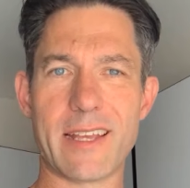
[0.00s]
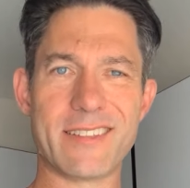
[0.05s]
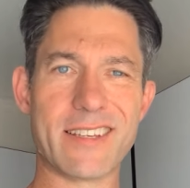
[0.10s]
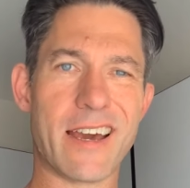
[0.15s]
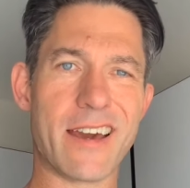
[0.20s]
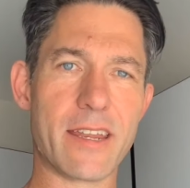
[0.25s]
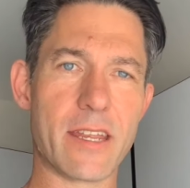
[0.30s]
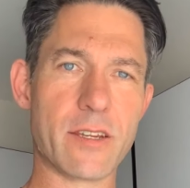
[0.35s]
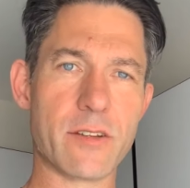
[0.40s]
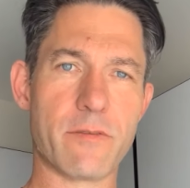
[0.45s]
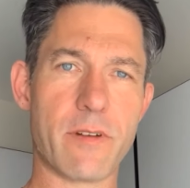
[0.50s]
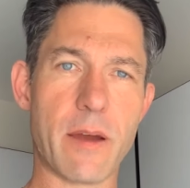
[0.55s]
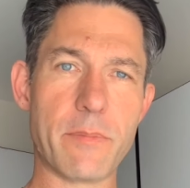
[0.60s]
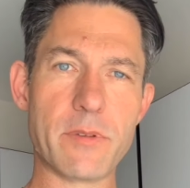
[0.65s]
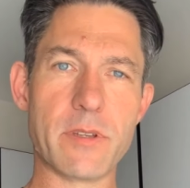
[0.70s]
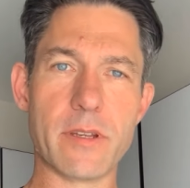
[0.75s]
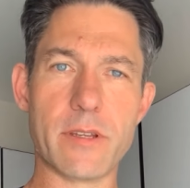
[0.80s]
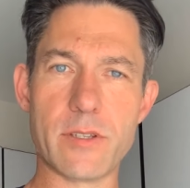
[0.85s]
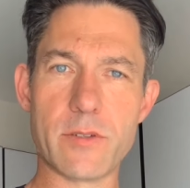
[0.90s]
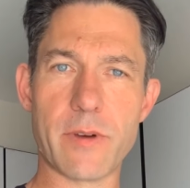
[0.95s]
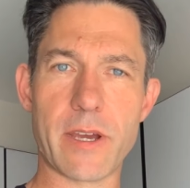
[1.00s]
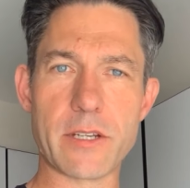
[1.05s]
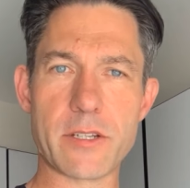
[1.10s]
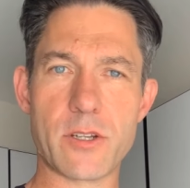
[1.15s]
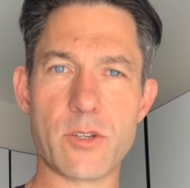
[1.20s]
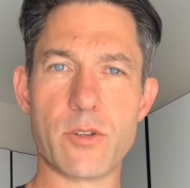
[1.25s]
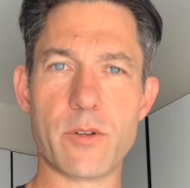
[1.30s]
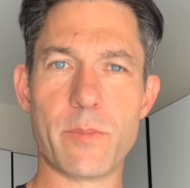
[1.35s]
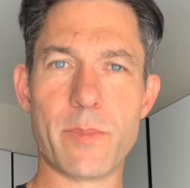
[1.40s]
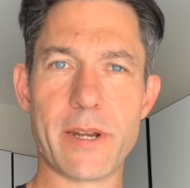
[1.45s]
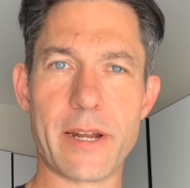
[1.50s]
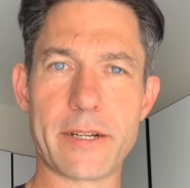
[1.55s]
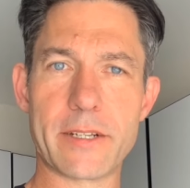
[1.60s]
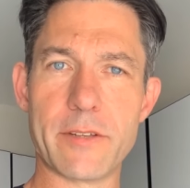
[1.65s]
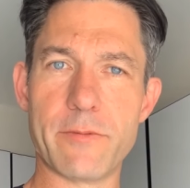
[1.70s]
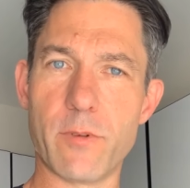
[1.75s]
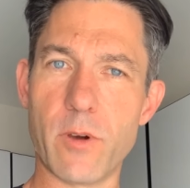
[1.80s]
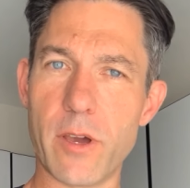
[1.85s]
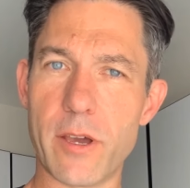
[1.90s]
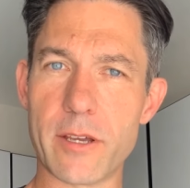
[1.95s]
that's uninterrupted to actually do
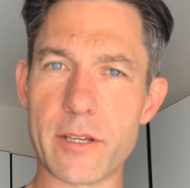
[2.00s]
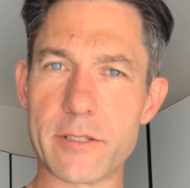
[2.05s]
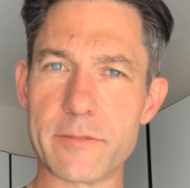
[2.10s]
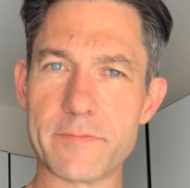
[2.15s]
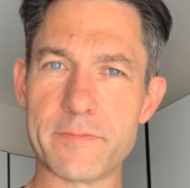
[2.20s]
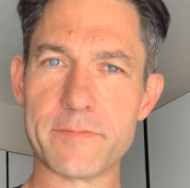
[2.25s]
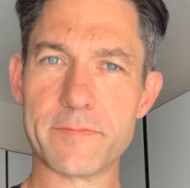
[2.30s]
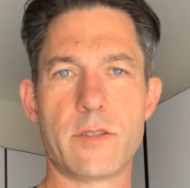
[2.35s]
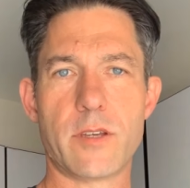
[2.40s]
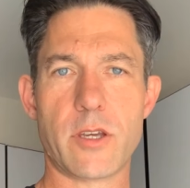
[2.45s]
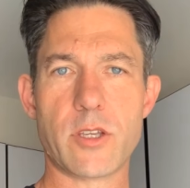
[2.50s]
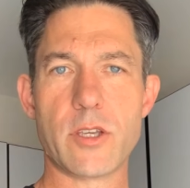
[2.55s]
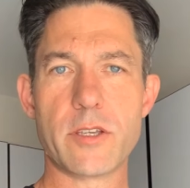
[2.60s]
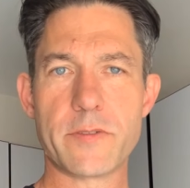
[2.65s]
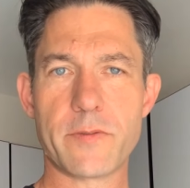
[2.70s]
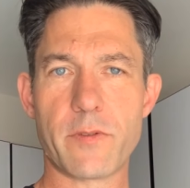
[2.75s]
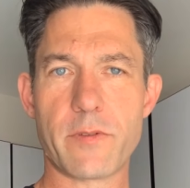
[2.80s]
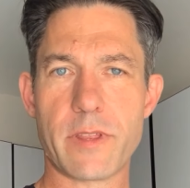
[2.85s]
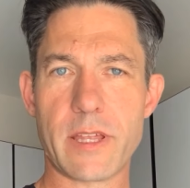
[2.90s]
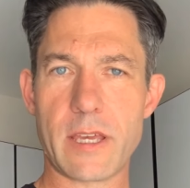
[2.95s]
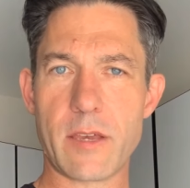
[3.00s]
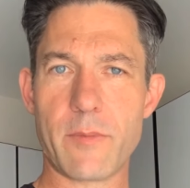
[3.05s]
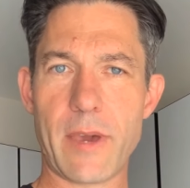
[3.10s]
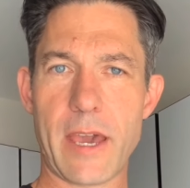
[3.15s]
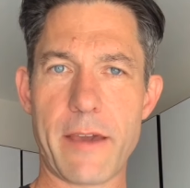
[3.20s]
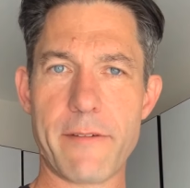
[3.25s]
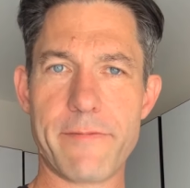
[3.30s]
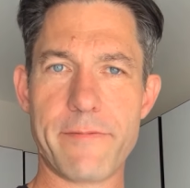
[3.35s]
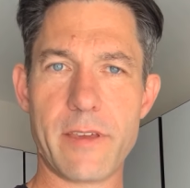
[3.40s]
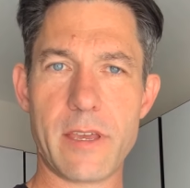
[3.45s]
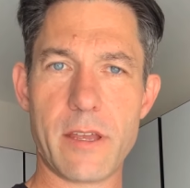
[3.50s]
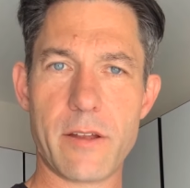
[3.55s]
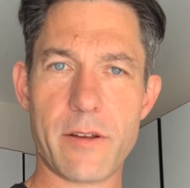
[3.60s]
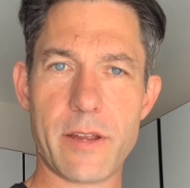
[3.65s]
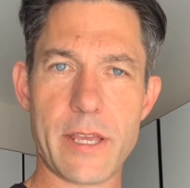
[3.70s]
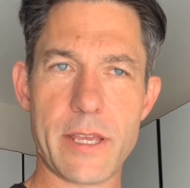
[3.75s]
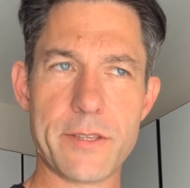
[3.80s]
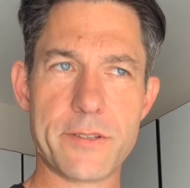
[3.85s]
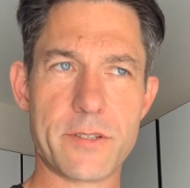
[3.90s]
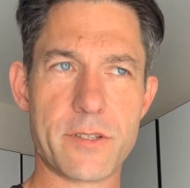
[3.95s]
productive work. So a useful thing about
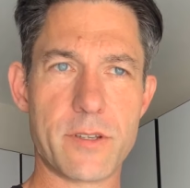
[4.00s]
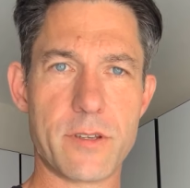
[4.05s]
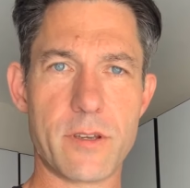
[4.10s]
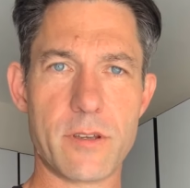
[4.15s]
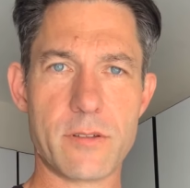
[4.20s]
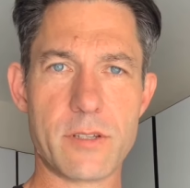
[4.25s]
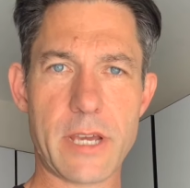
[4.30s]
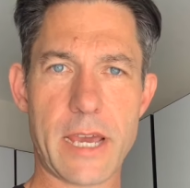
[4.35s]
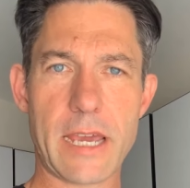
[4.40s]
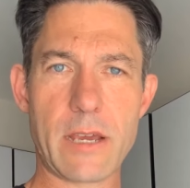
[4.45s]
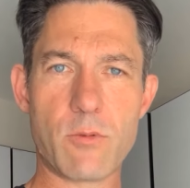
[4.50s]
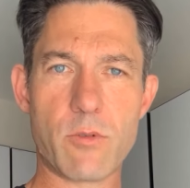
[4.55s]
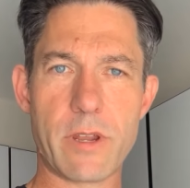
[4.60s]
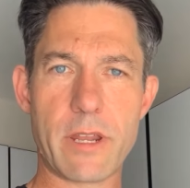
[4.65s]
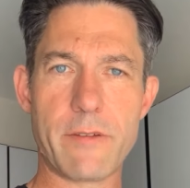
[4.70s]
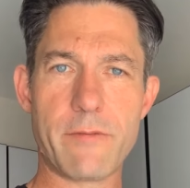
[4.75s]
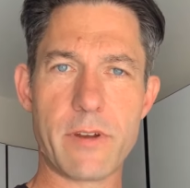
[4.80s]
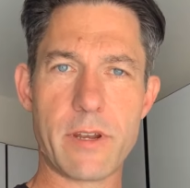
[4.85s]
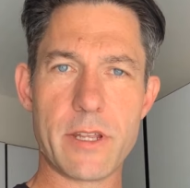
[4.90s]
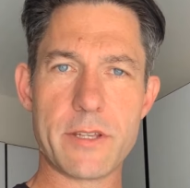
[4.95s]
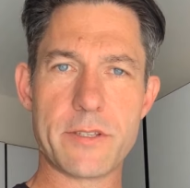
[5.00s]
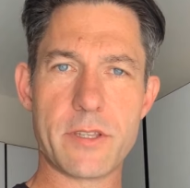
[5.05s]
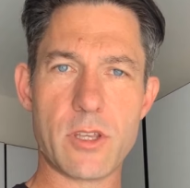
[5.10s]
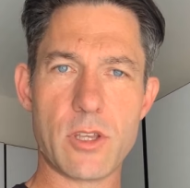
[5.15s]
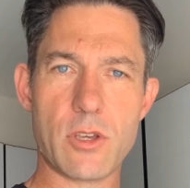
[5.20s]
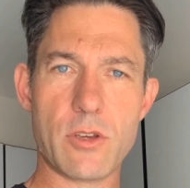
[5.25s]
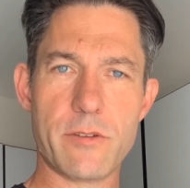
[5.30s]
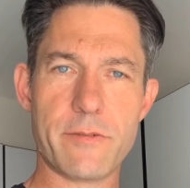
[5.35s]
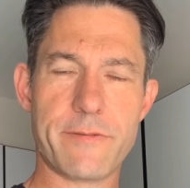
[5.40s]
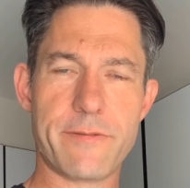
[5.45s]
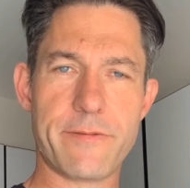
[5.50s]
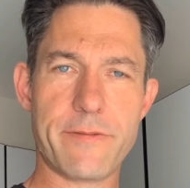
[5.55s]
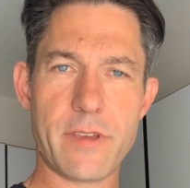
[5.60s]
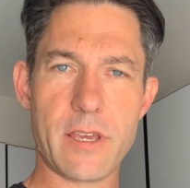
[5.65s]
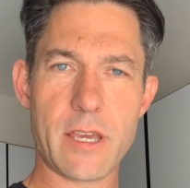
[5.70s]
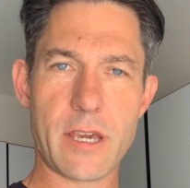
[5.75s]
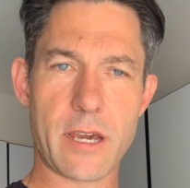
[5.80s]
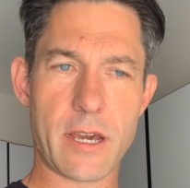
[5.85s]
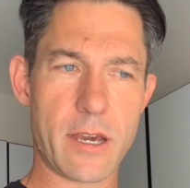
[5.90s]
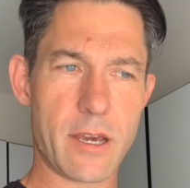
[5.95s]
fear is to take whatever it is that you
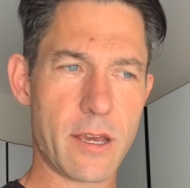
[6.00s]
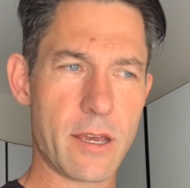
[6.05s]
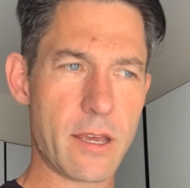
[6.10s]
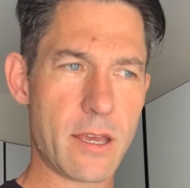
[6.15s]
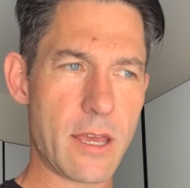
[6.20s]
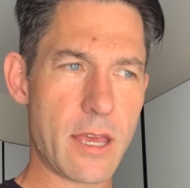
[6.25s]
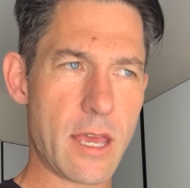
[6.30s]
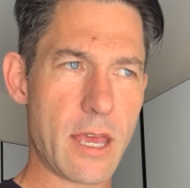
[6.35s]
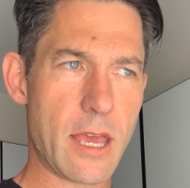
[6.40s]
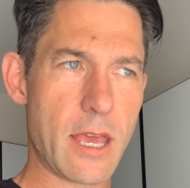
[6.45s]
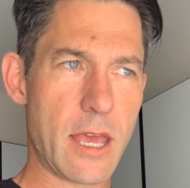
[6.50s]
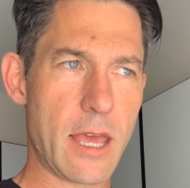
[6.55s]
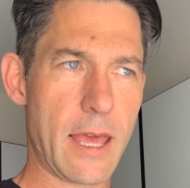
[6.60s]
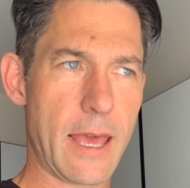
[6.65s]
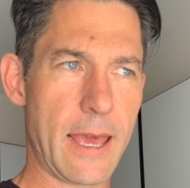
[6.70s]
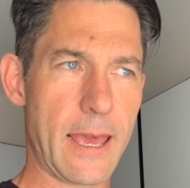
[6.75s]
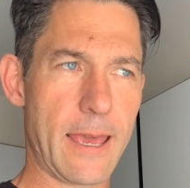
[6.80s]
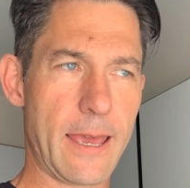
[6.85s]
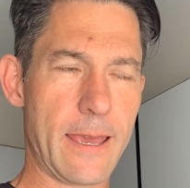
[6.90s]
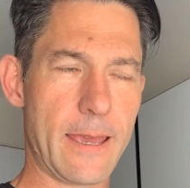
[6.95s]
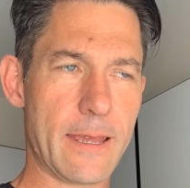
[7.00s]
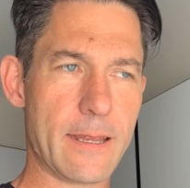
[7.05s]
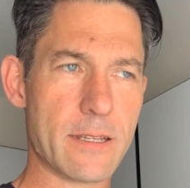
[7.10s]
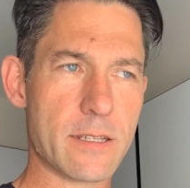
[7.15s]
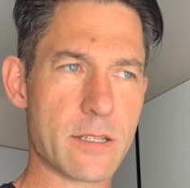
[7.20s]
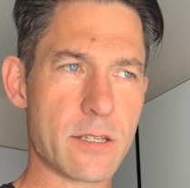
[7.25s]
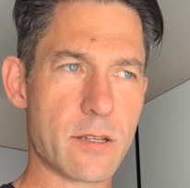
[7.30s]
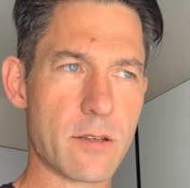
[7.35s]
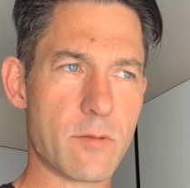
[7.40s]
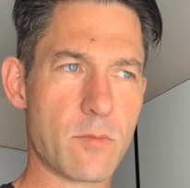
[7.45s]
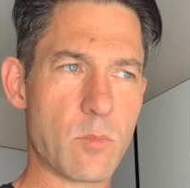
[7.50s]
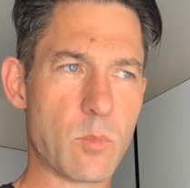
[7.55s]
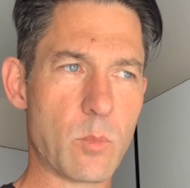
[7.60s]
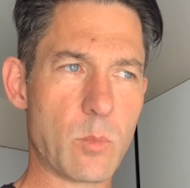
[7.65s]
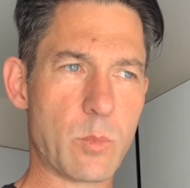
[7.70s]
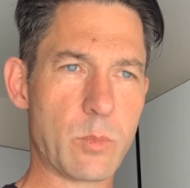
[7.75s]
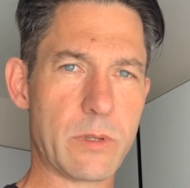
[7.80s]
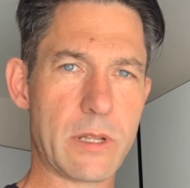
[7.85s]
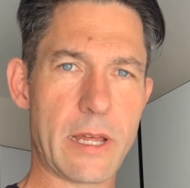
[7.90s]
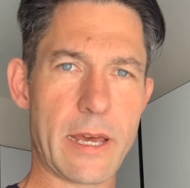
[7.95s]
fear and
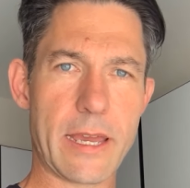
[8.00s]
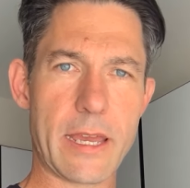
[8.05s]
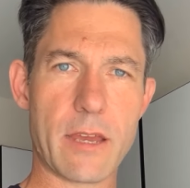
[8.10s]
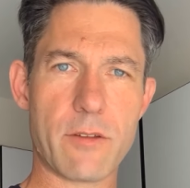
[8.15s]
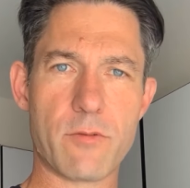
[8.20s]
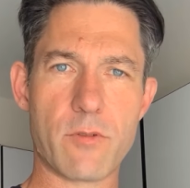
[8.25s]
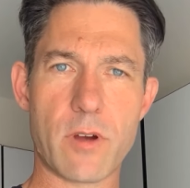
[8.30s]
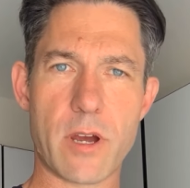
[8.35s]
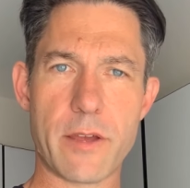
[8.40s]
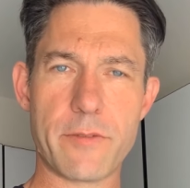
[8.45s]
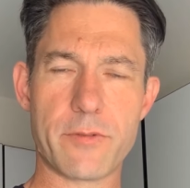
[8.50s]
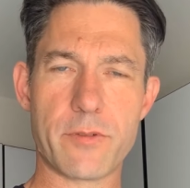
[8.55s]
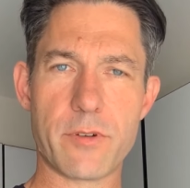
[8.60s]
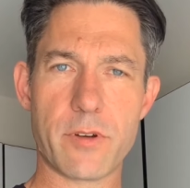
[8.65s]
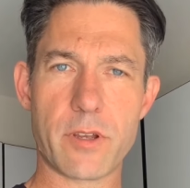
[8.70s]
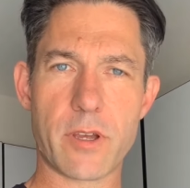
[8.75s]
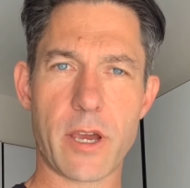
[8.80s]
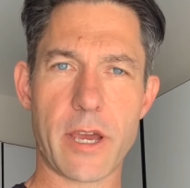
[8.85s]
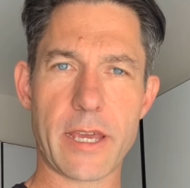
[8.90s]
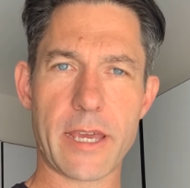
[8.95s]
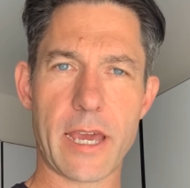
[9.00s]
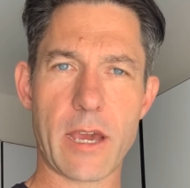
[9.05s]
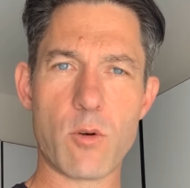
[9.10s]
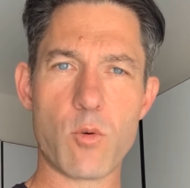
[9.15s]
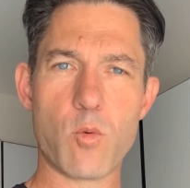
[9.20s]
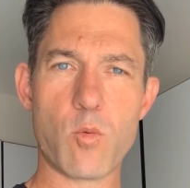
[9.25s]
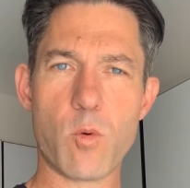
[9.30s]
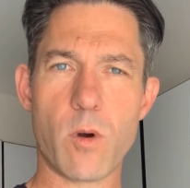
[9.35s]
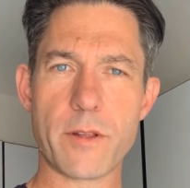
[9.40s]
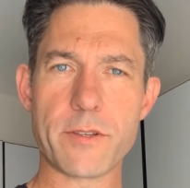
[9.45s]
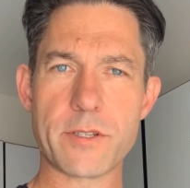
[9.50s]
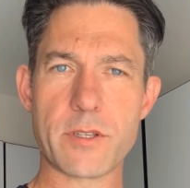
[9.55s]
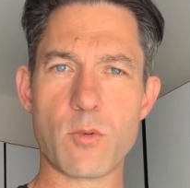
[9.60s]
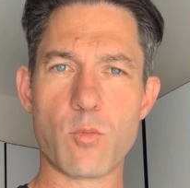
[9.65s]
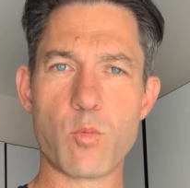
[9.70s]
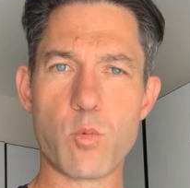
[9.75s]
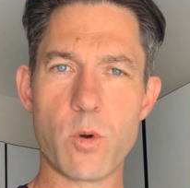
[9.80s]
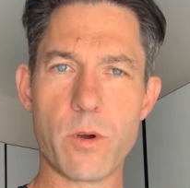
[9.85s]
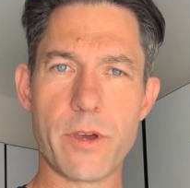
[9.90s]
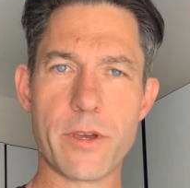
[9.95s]
play it right through and go, okay, well, what's
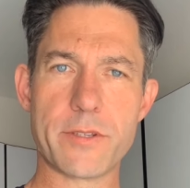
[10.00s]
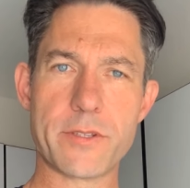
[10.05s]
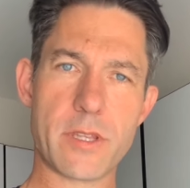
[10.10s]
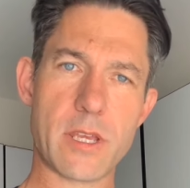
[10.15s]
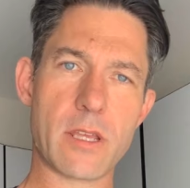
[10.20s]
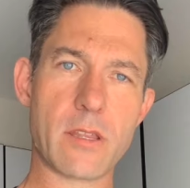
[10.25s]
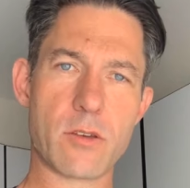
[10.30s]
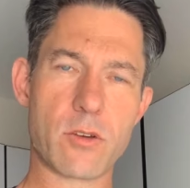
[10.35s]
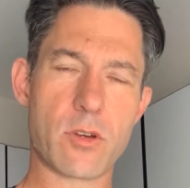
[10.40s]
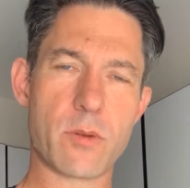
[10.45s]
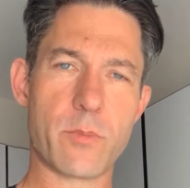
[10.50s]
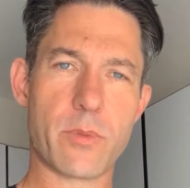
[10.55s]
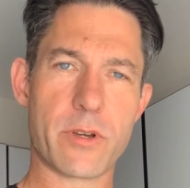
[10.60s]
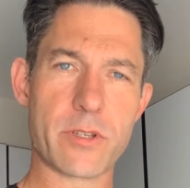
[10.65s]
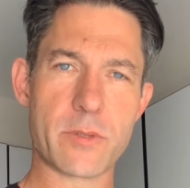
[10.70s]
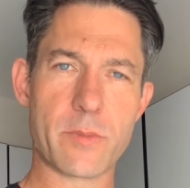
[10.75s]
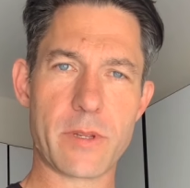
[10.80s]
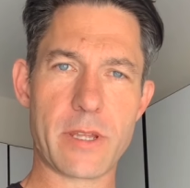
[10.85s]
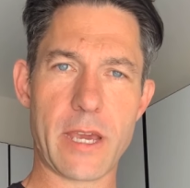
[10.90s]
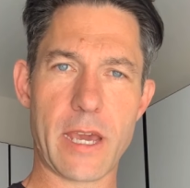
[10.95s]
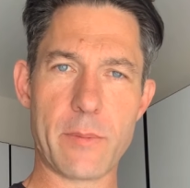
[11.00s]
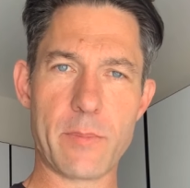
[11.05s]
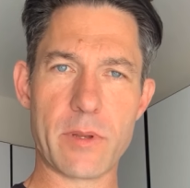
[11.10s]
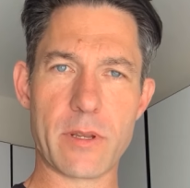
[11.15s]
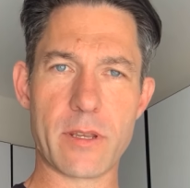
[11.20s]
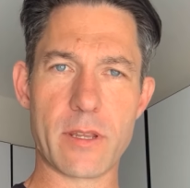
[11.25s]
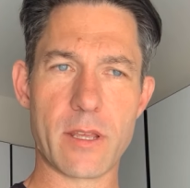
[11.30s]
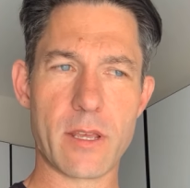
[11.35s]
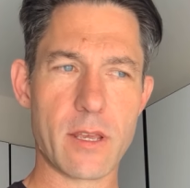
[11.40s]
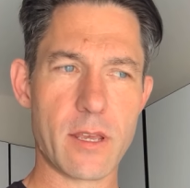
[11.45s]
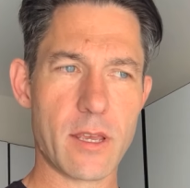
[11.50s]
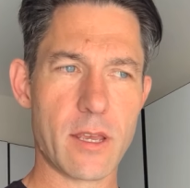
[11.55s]
the worst thing that could possibly happen?